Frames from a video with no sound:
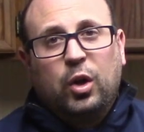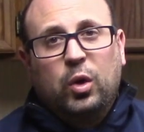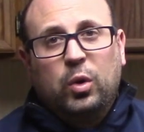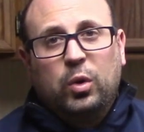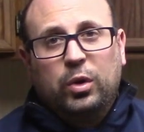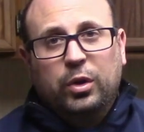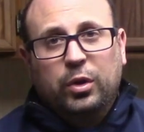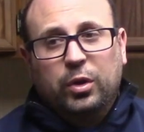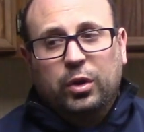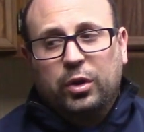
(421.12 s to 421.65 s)

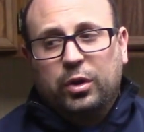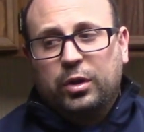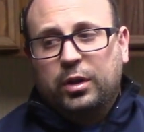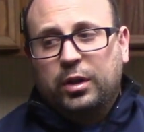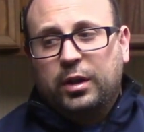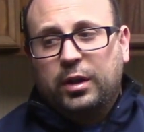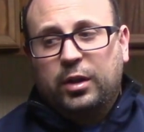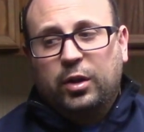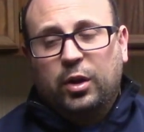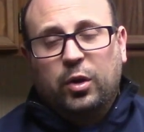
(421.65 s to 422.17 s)
older,
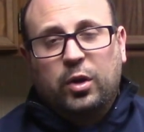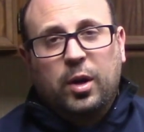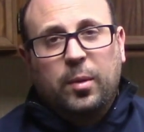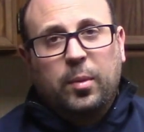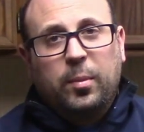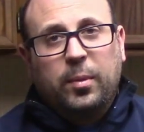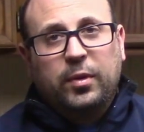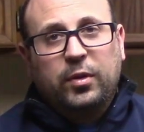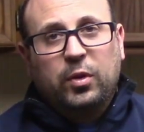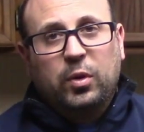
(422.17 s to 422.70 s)
a couple
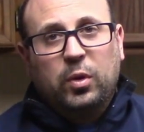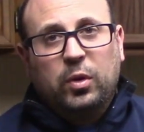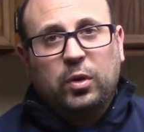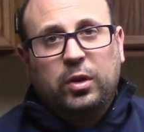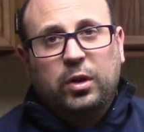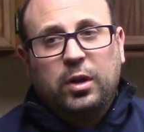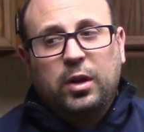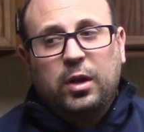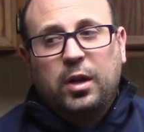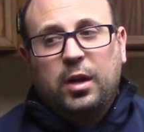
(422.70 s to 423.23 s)
months old.
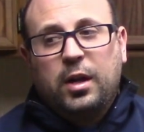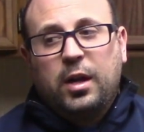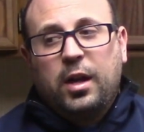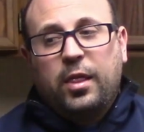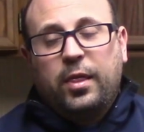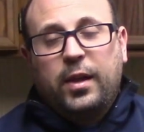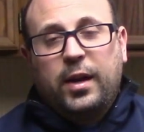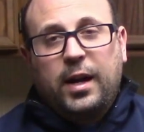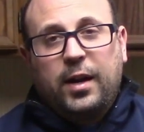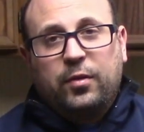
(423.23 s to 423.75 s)

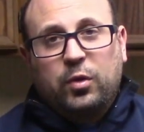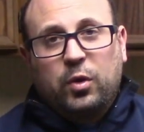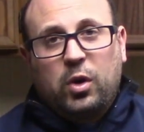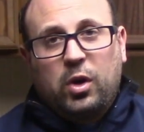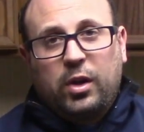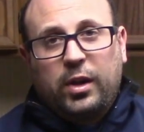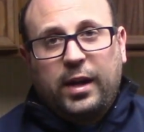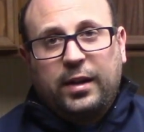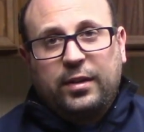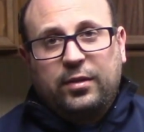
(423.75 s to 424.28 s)
Then after
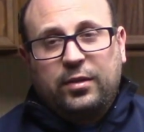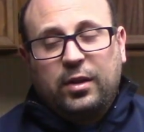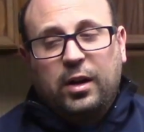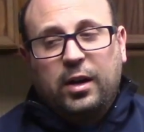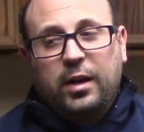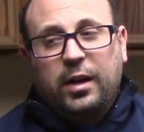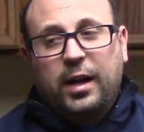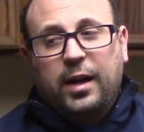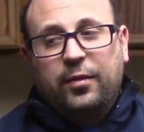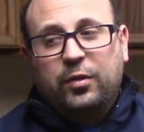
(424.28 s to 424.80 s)
all that's
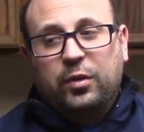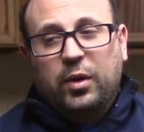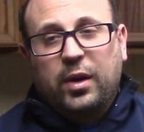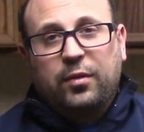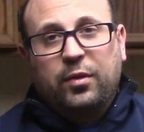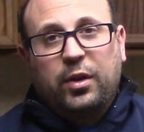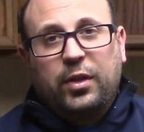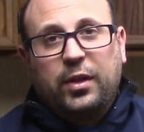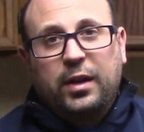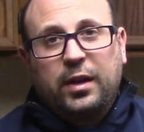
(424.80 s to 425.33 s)
done, after
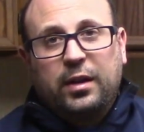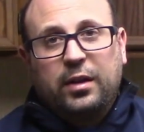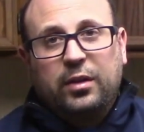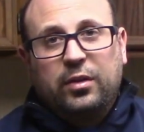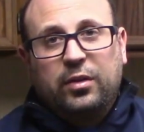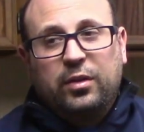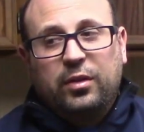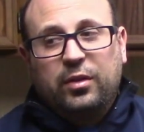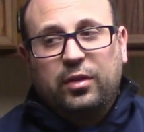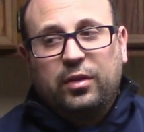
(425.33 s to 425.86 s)

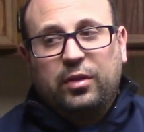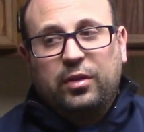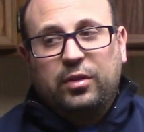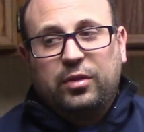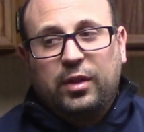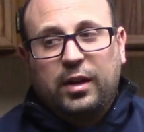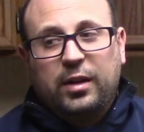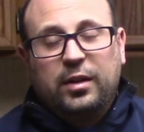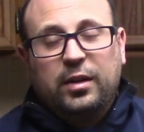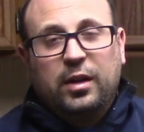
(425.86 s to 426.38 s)
everything's
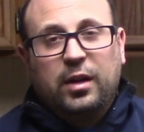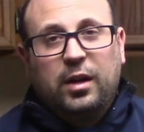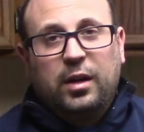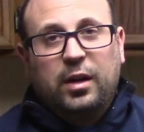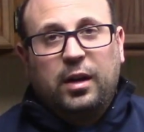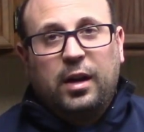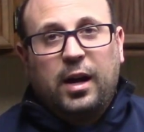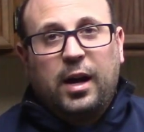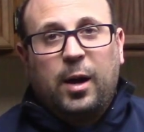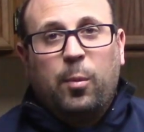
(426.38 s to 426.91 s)
said and
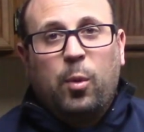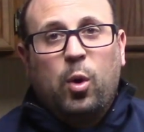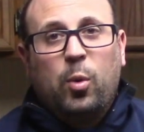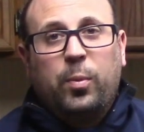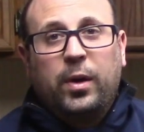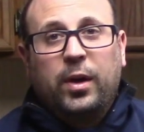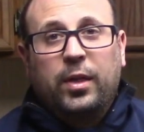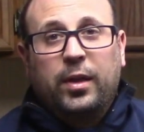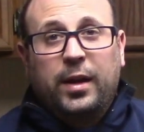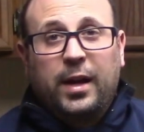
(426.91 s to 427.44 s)
done, I'm
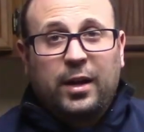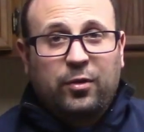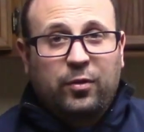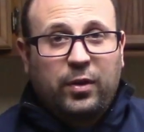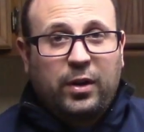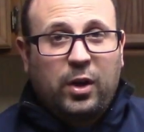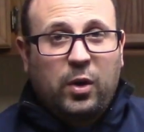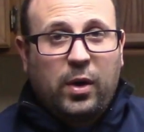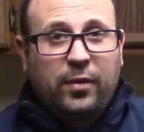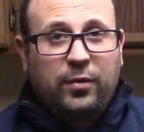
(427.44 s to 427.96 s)
hoping the next
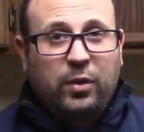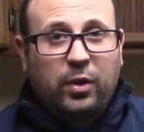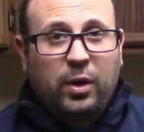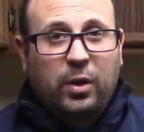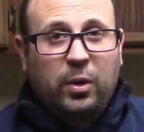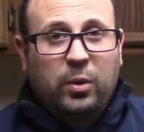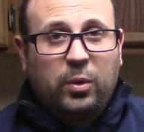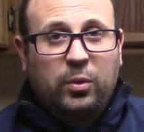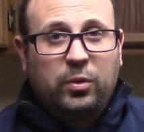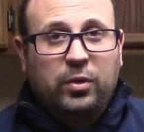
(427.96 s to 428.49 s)
video after
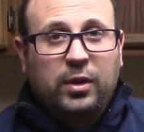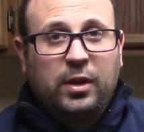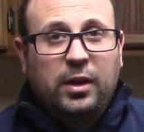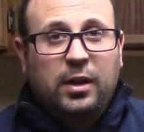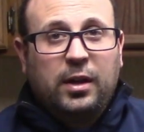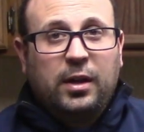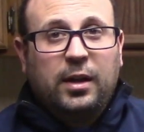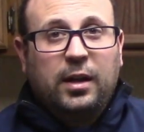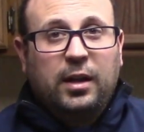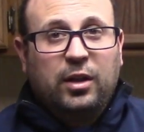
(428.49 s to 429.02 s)
those
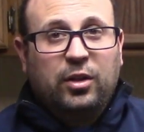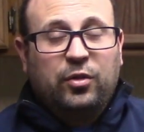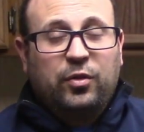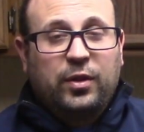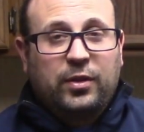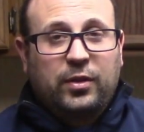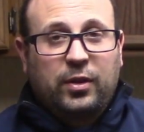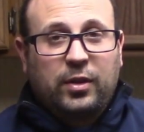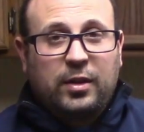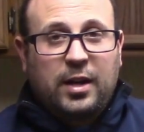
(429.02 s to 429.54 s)
is
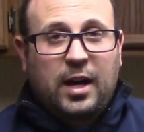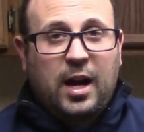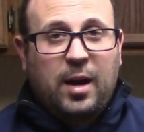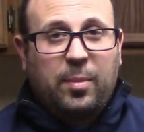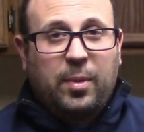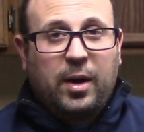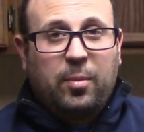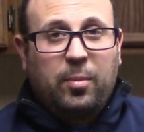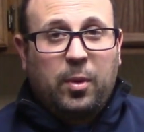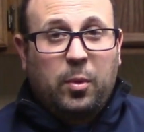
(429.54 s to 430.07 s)
fixing the top
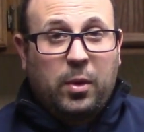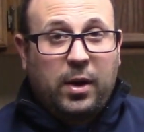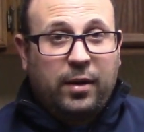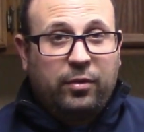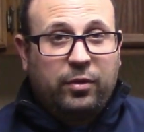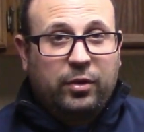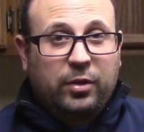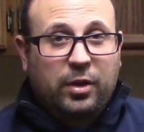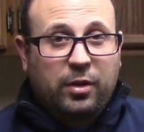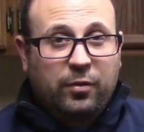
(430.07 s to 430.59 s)
on my
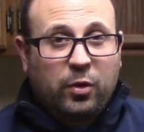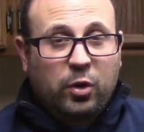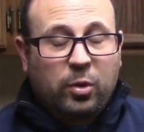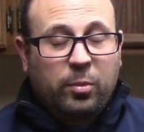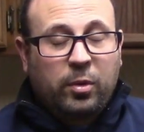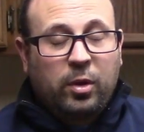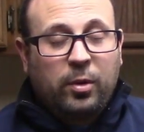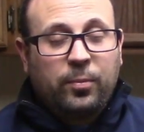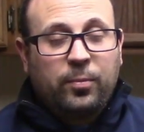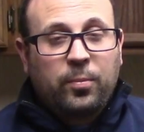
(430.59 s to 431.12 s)
wife's
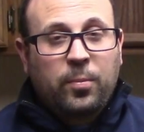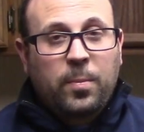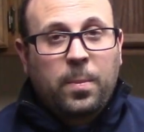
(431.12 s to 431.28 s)
convertible,